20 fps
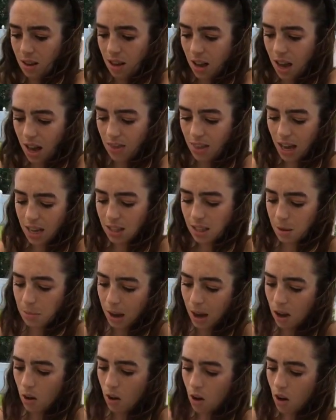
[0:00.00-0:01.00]
And that's
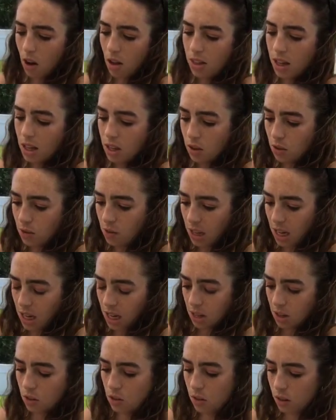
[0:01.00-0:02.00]
about all that you
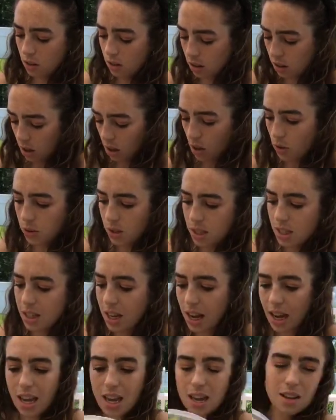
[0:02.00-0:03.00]
need. You close it
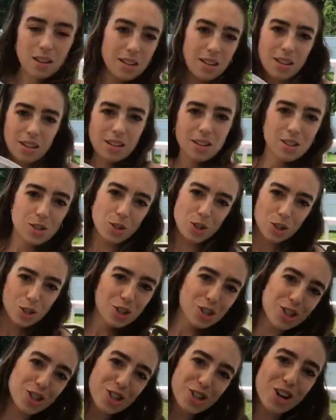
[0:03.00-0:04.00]
tight,
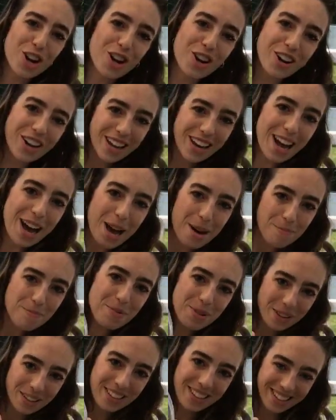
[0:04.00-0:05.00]
stir it up,
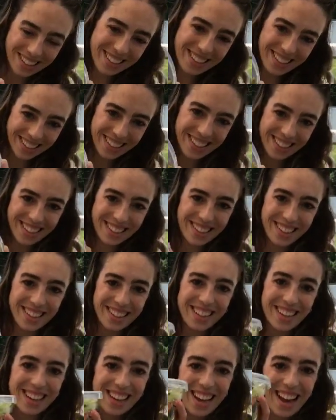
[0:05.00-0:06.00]

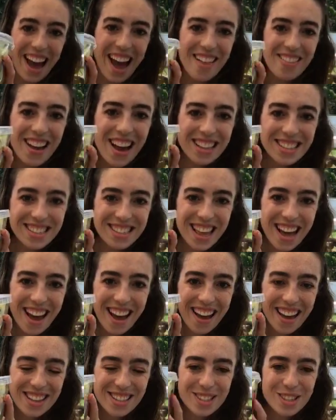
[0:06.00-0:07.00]
and that's
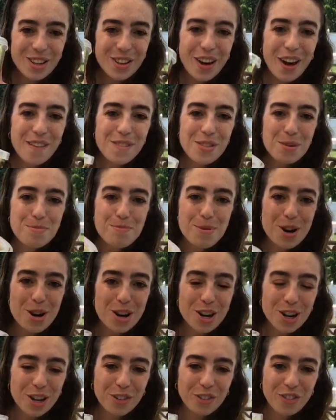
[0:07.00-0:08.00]
that. So you have the
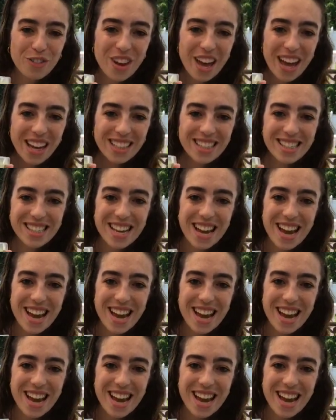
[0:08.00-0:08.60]
perfect,